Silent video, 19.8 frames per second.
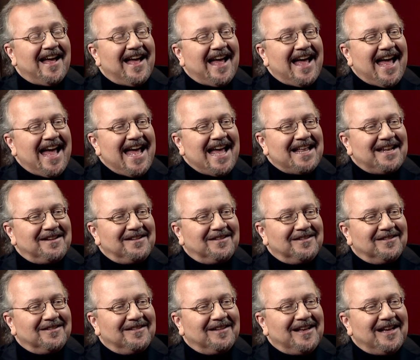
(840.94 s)
And
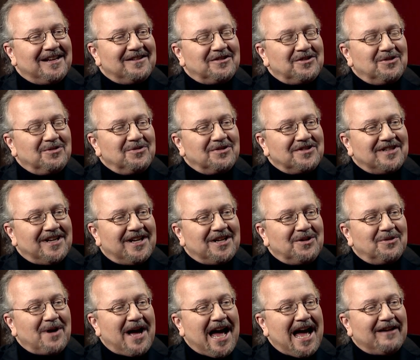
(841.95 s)
as you say,
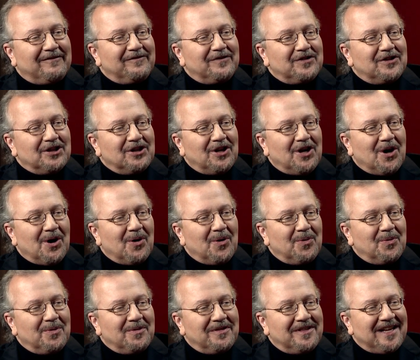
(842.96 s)
you have to
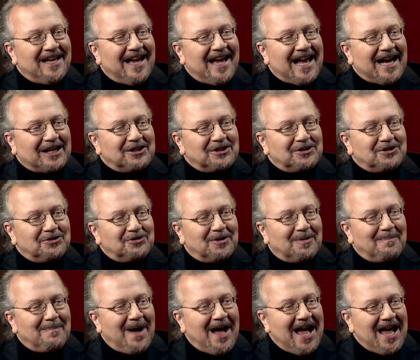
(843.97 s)
go the extra
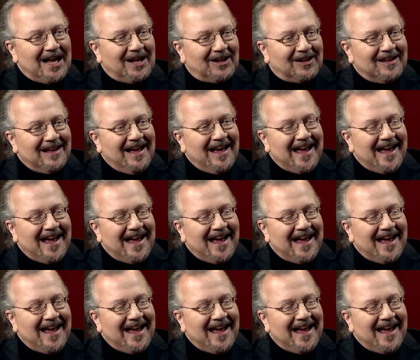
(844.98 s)
mile.